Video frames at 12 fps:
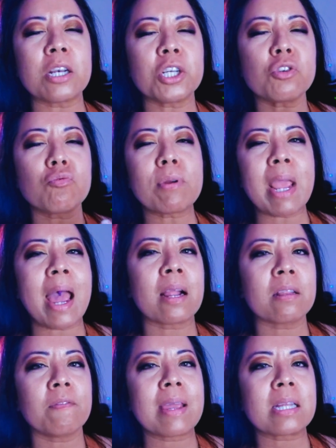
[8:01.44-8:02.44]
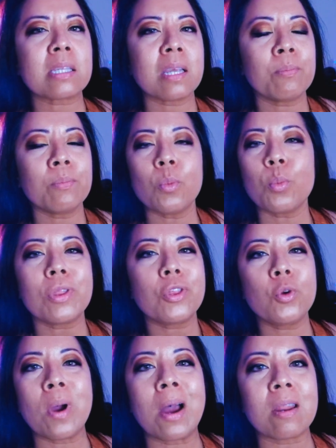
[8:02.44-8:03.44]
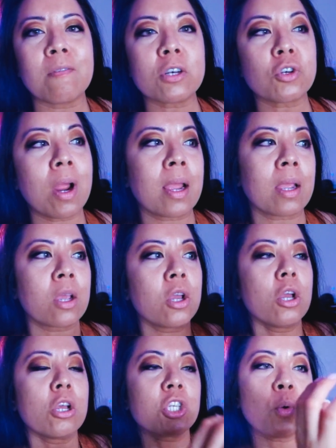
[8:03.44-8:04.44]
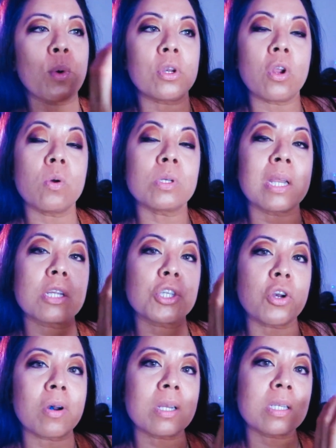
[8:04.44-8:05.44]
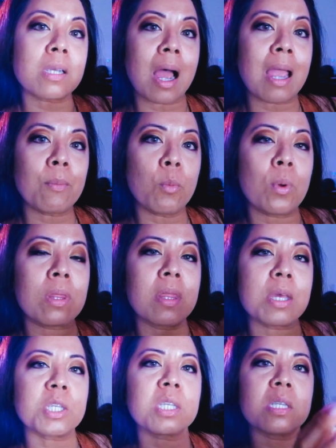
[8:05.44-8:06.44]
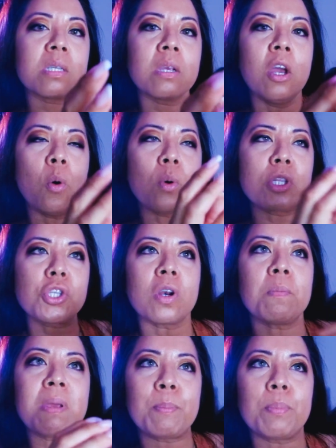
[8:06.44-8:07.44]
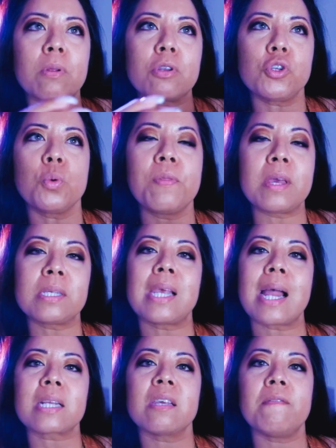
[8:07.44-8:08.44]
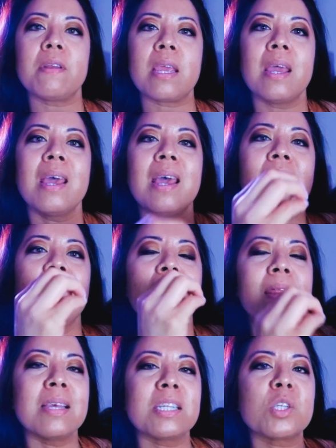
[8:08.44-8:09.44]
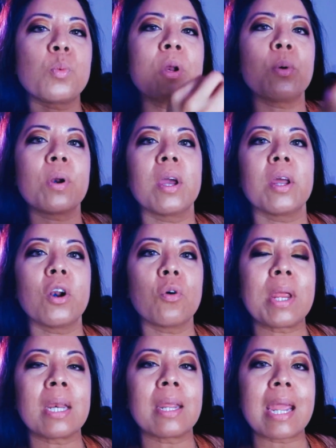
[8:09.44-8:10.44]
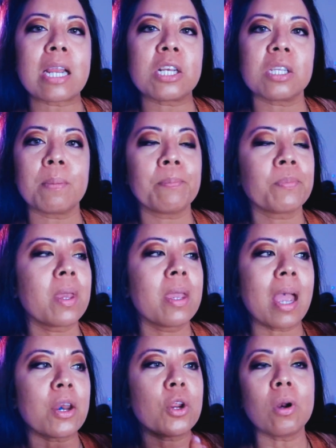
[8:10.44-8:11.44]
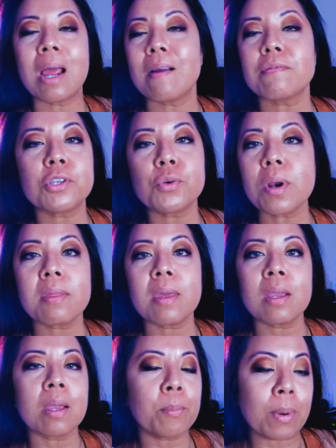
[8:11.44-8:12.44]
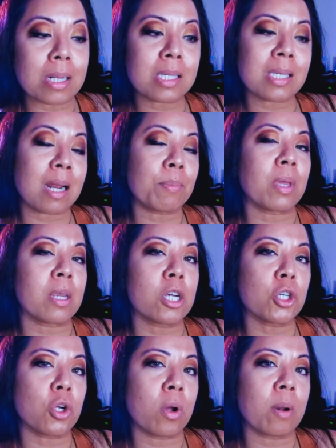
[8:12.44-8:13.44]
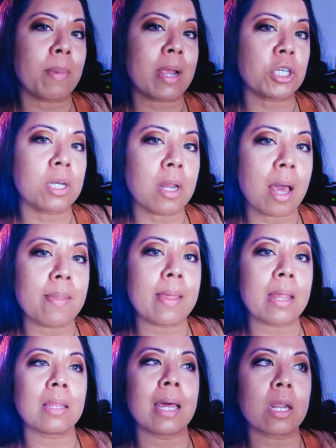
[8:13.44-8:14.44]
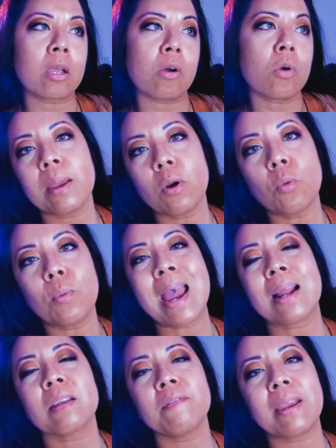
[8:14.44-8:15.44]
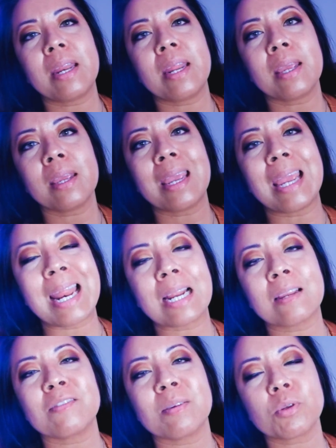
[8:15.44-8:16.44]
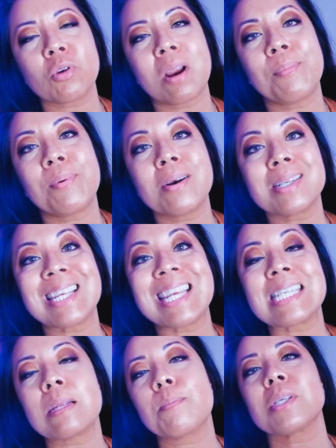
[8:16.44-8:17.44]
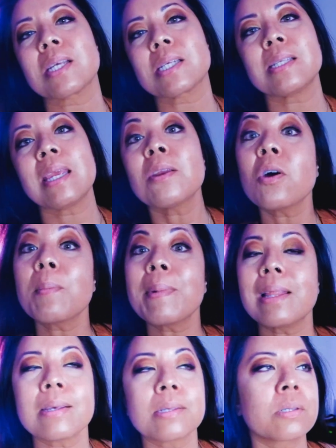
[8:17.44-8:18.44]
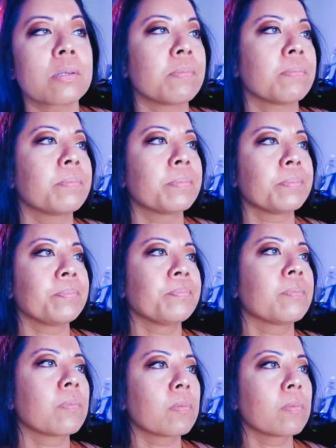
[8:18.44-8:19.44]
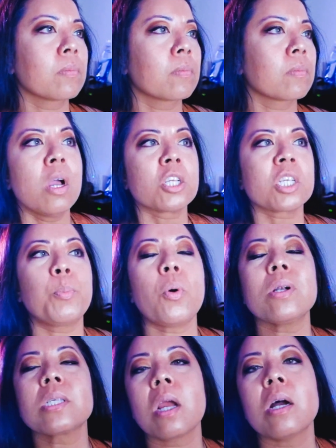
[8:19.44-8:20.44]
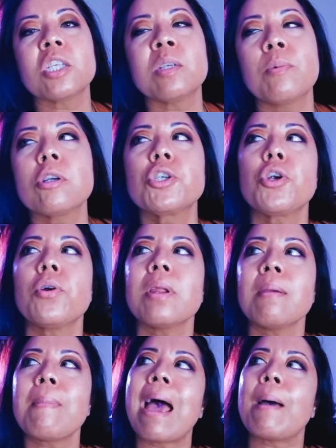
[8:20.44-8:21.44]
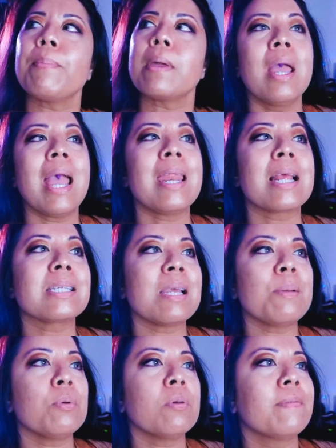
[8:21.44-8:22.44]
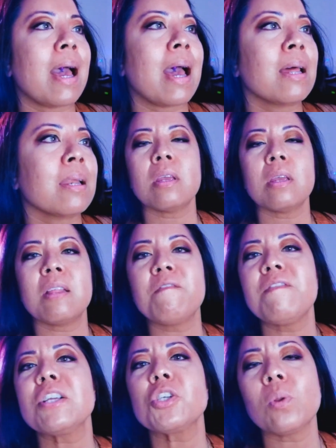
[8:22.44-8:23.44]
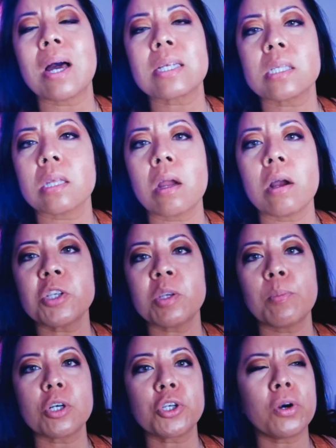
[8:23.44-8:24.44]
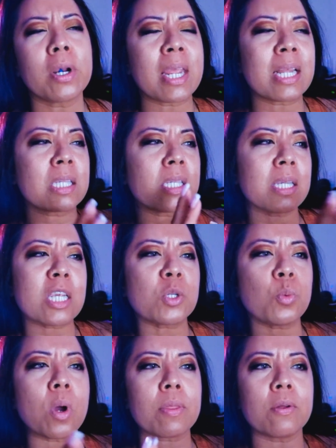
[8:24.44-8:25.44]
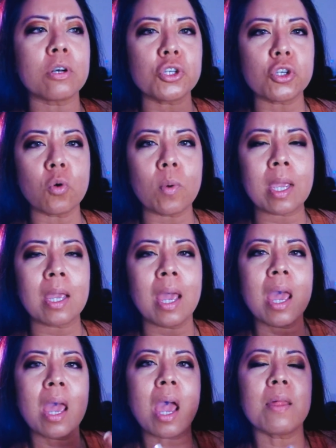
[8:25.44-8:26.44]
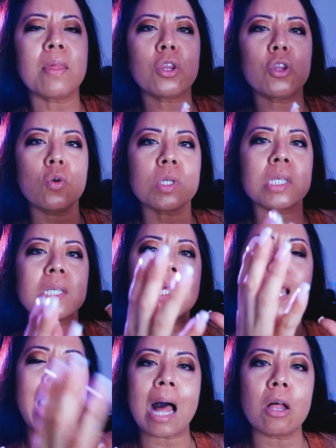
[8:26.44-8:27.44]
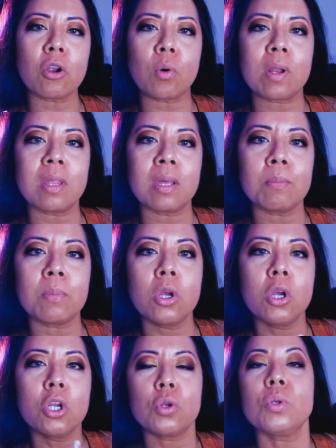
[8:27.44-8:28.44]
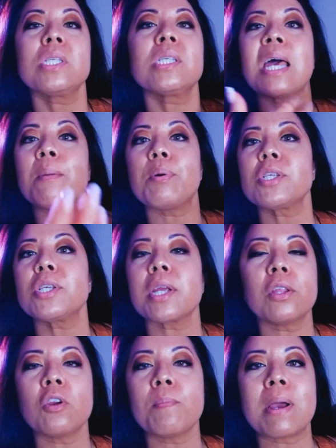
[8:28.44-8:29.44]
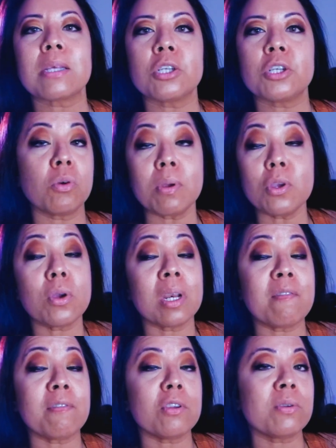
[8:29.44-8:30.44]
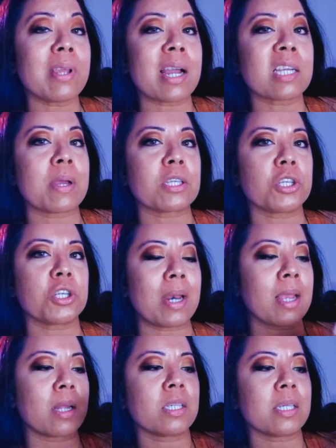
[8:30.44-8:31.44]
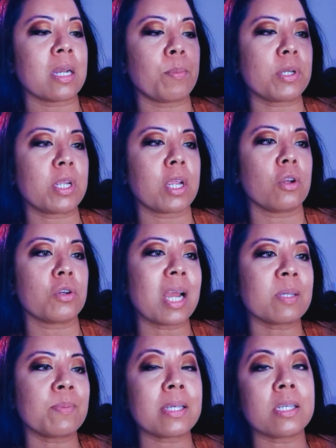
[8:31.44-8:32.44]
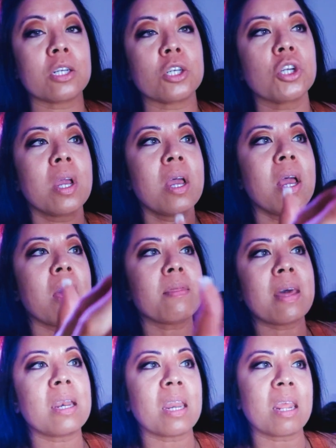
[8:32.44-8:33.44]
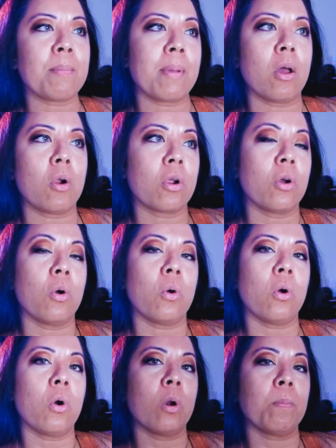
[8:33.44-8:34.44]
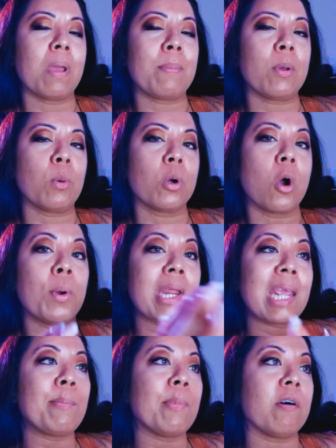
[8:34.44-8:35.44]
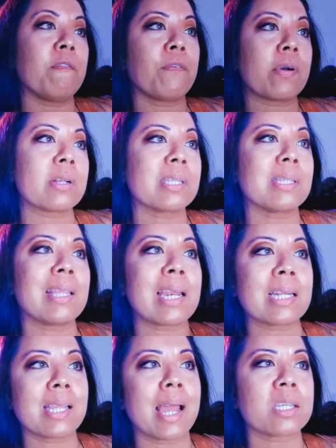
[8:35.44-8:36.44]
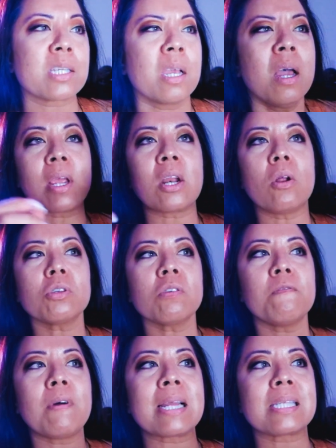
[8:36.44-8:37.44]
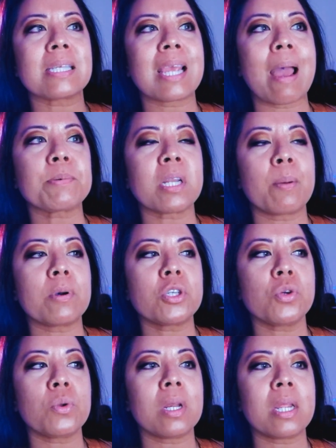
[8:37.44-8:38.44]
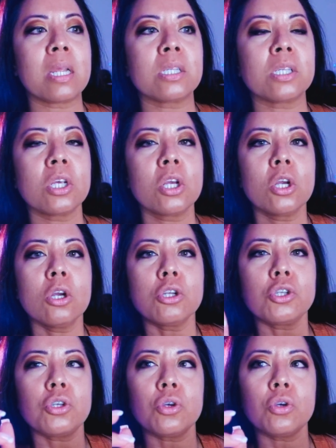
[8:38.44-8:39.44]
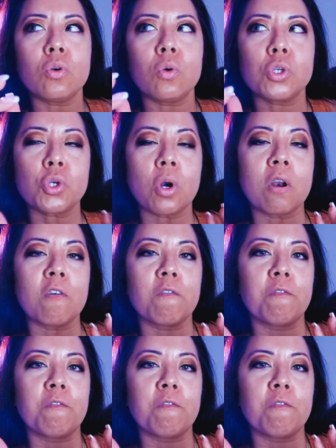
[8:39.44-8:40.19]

reactivates them with you out even trying. So it knows at a certain time when certain people do this activity, this is when we're going to re-engage them. And you don't have to do anything but set up the initial automation and then let it go. Reactivating inactive subscribers is number 16 on my list. Supports customer journey mapping. An example of that, it visualizes the customer journey. It sees what they're doing and then uses the algorithm to send particular messages. You could even do text messages. You could send a particular text message, then an email, or maybe it will go an email first, then a text. It also finds gaps and opportunities to sort of